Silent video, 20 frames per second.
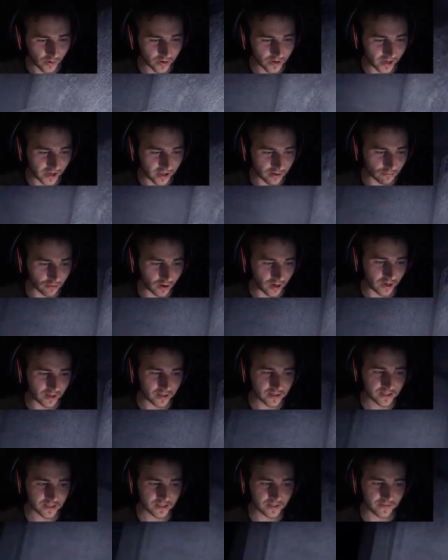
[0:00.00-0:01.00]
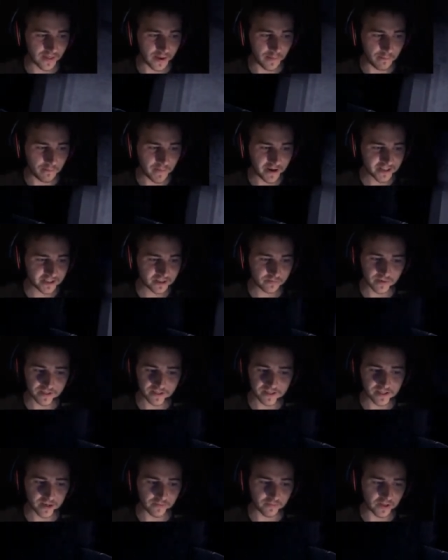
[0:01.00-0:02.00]
okay, right. There must have
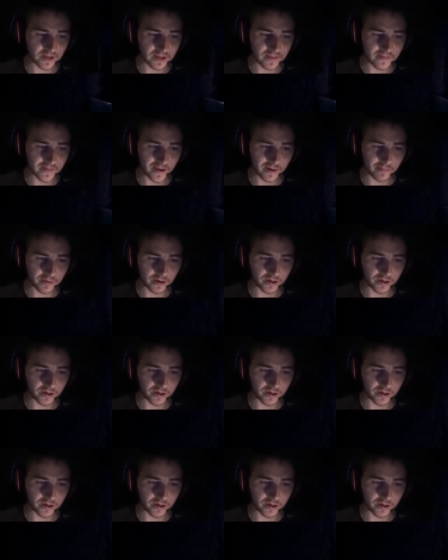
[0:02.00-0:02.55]
been something in that